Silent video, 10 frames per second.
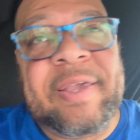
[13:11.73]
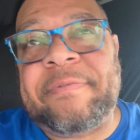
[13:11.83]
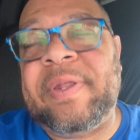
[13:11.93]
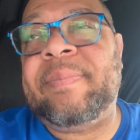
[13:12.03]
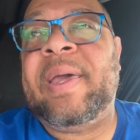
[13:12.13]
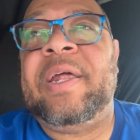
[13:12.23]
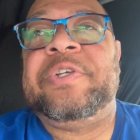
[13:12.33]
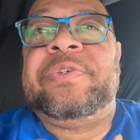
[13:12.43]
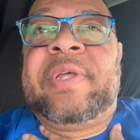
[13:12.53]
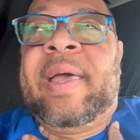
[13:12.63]
fleet
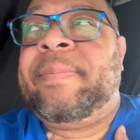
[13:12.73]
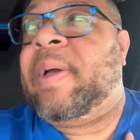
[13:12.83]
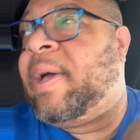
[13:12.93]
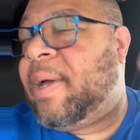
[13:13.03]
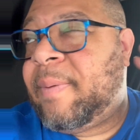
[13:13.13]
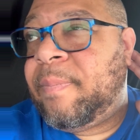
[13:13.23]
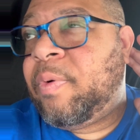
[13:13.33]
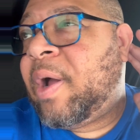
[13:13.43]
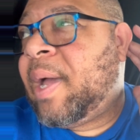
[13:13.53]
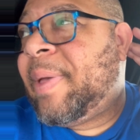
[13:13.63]
managers at
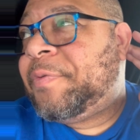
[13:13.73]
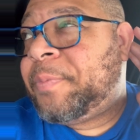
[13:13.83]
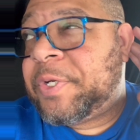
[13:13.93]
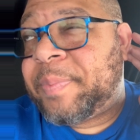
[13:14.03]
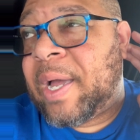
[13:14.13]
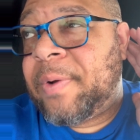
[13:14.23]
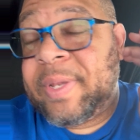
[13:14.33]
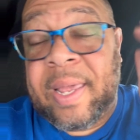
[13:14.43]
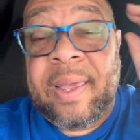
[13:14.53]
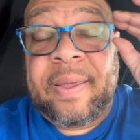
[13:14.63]
Prime have too much power?
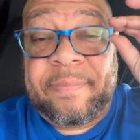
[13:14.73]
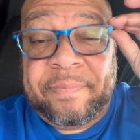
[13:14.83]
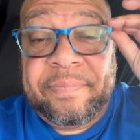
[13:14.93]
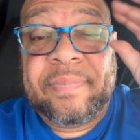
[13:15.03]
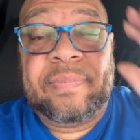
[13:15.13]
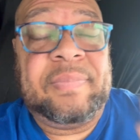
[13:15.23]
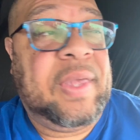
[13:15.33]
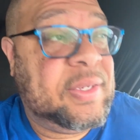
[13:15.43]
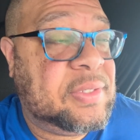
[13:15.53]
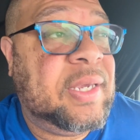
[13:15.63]
Yeah,
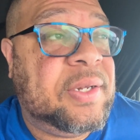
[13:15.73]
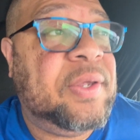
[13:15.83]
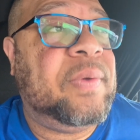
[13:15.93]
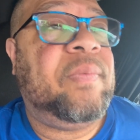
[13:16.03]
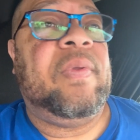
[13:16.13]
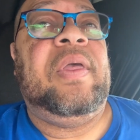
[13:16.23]
yes they do.